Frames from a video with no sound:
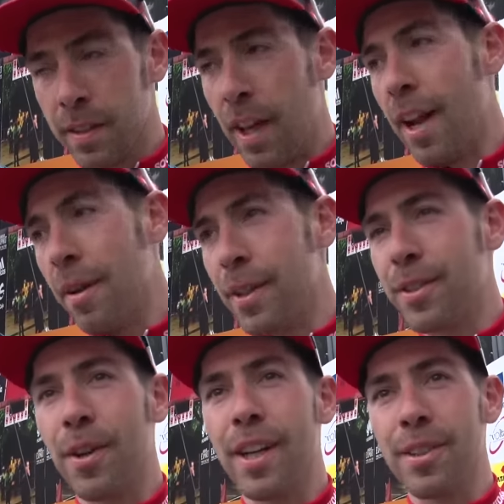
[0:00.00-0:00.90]
Then I will
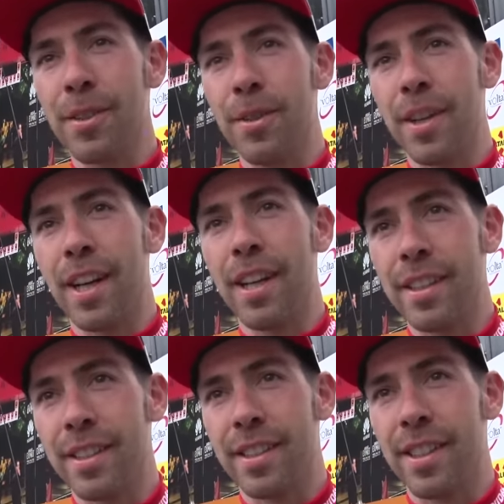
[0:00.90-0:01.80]
try to go again.
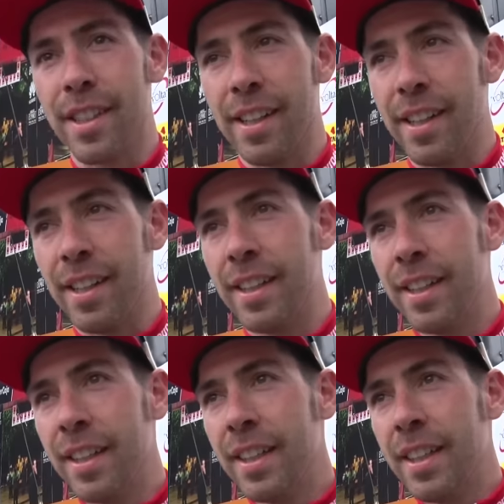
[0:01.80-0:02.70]

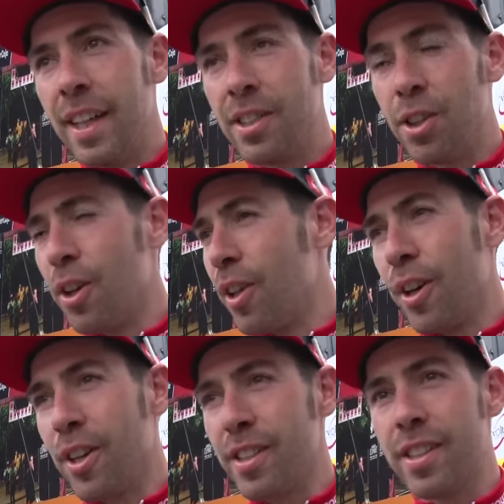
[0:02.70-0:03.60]
It's all
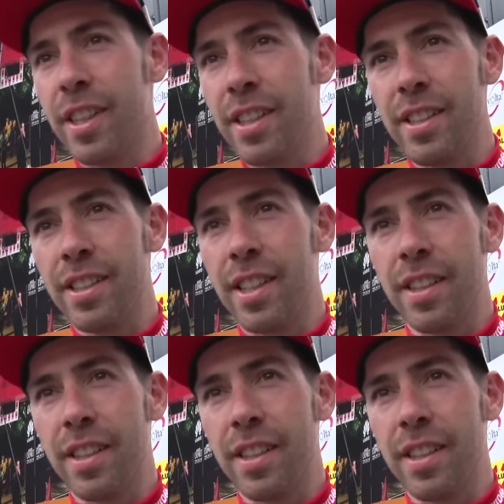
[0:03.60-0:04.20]
hard stages,